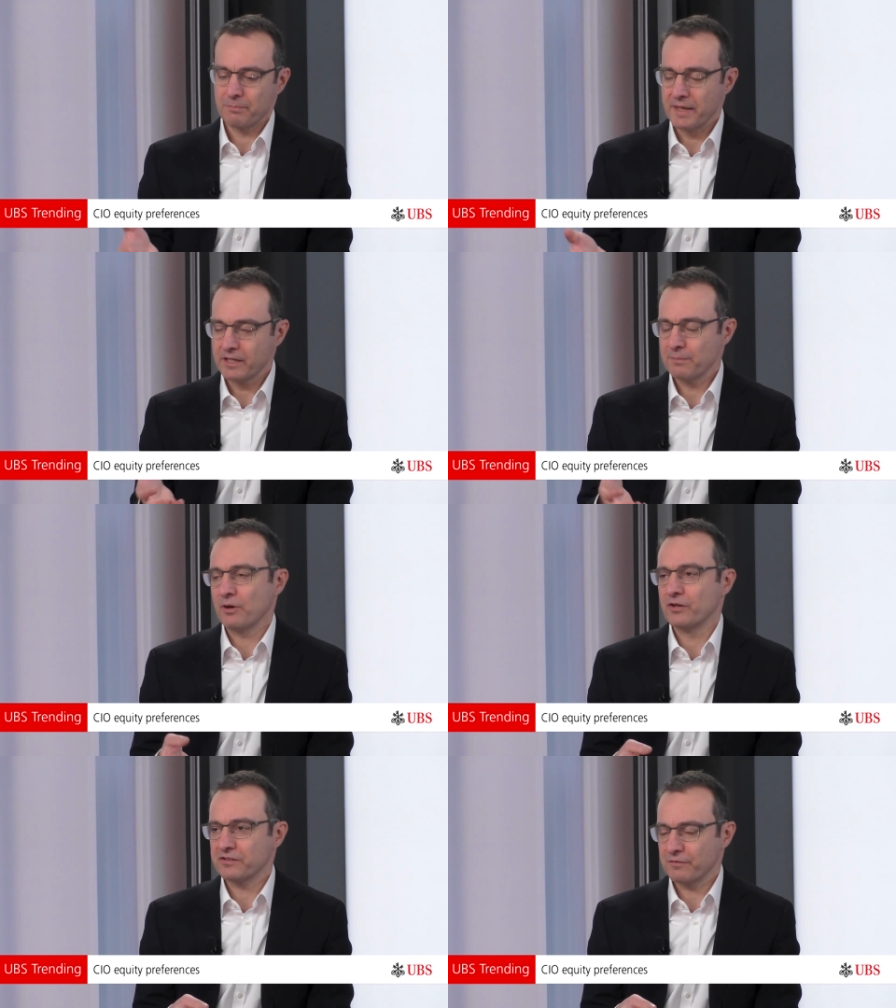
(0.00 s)
big
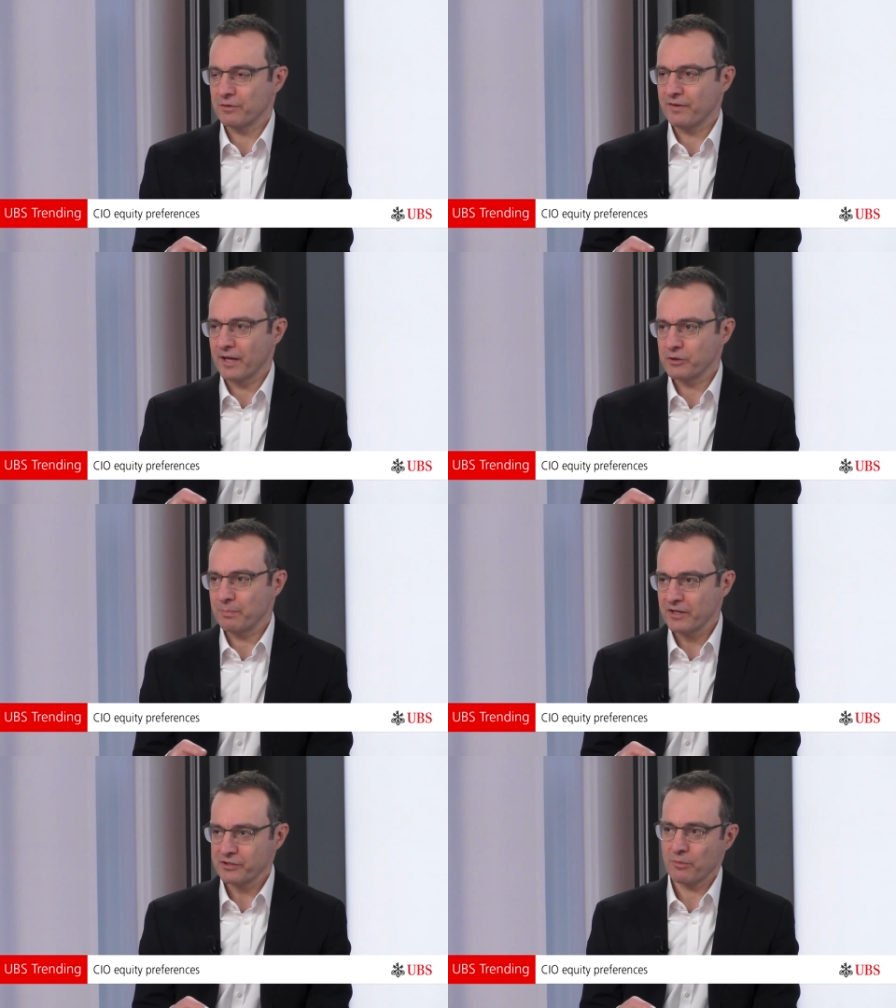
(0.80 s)
components of the value
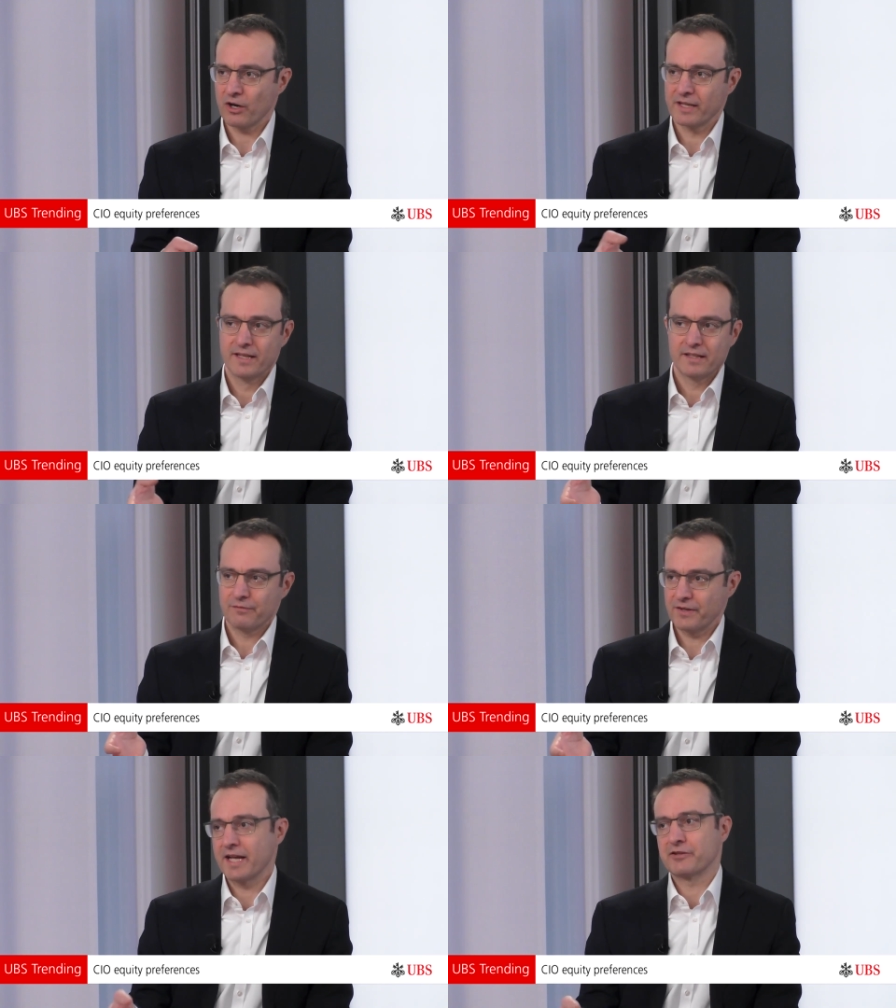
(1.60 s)
benchmark,
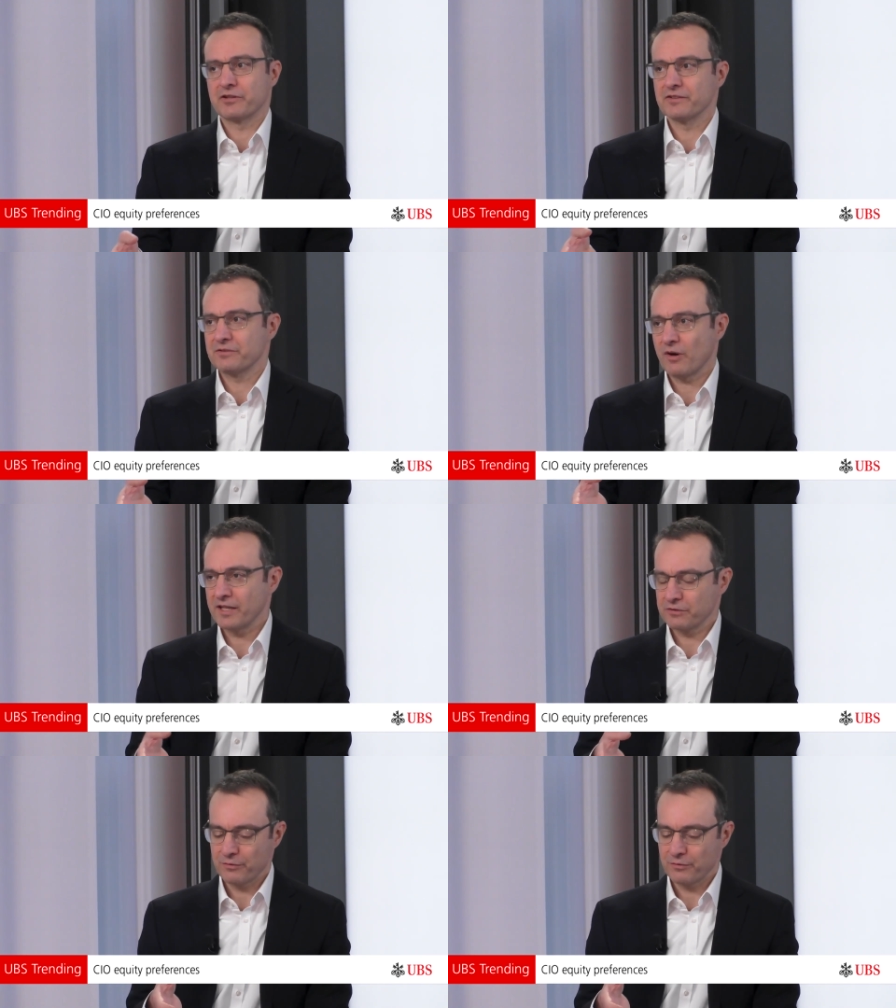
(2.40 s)
financials, right?